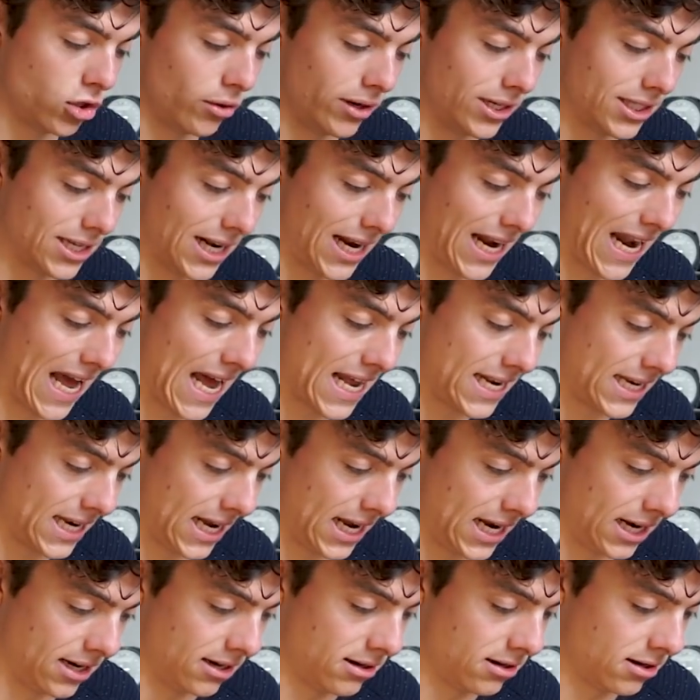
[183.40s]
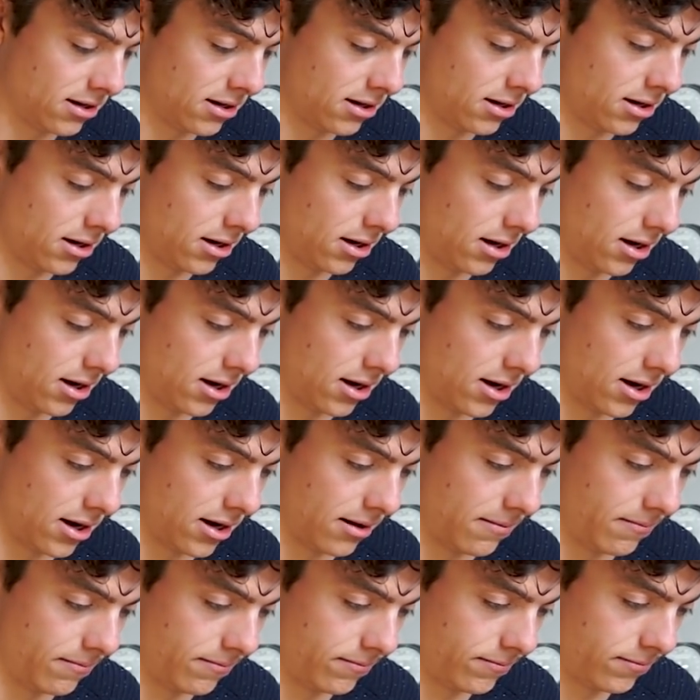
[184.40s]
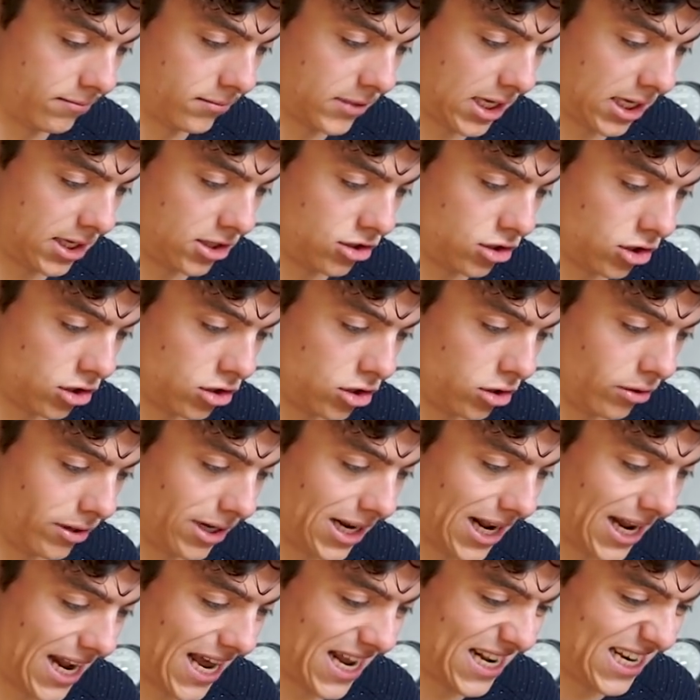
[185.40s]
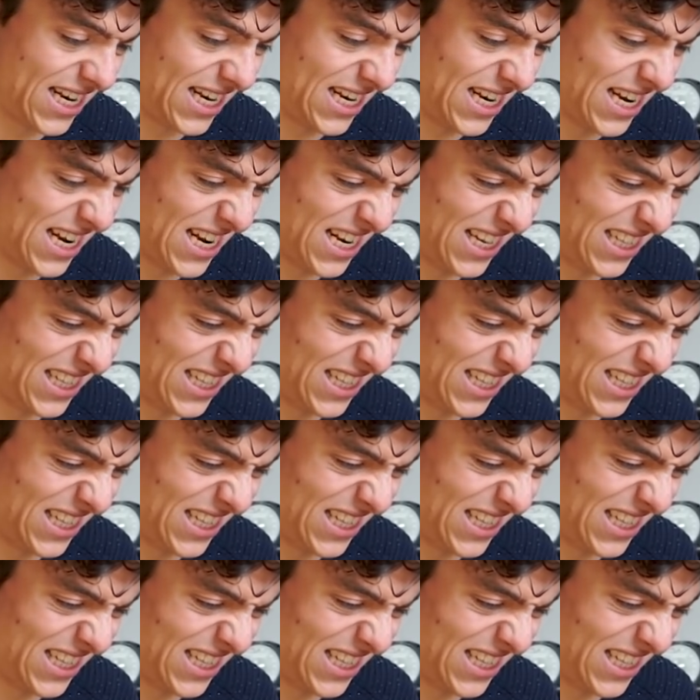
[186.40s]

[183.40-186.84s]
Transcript: doing the landing. Um, that he's just doing the landing.